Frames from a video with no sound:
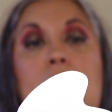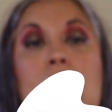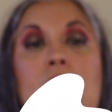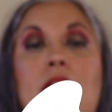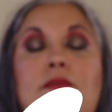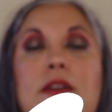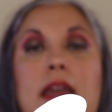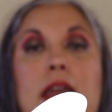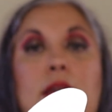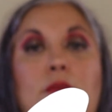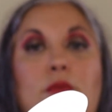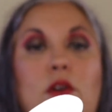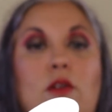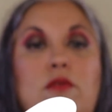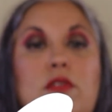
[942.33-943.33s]
have a
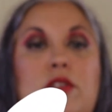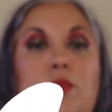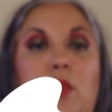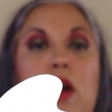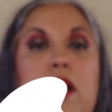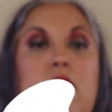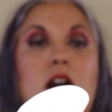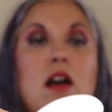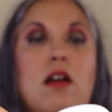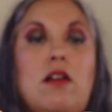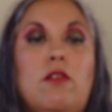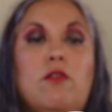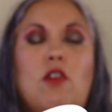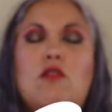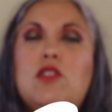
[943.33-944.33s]
rose
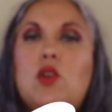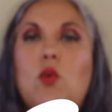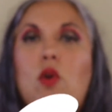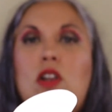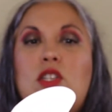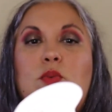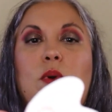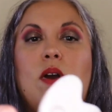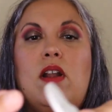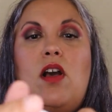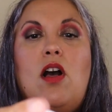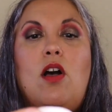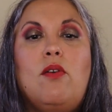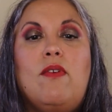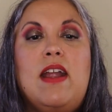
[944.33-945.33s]
quartz one
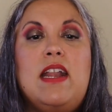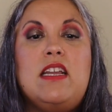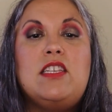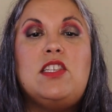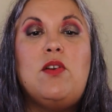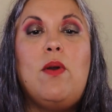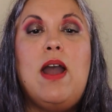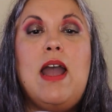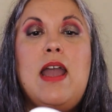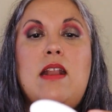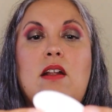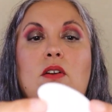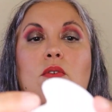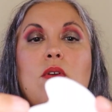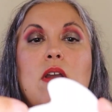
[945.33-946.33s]
already, so I
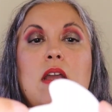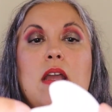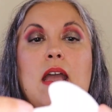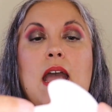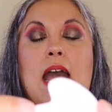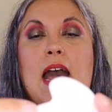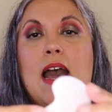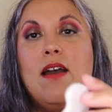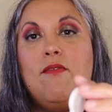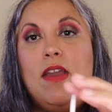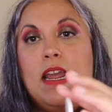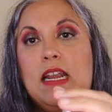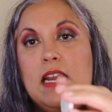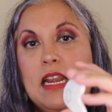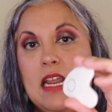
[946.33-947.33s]
don't have
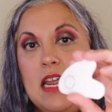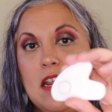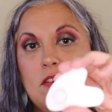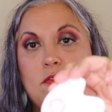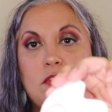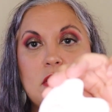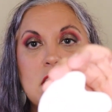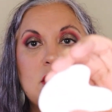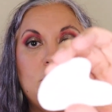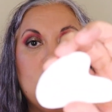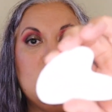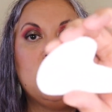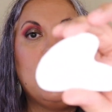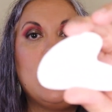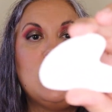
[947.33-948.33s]
a need for this
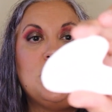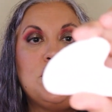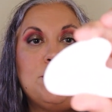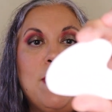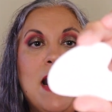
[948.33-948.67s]
one, so I'll just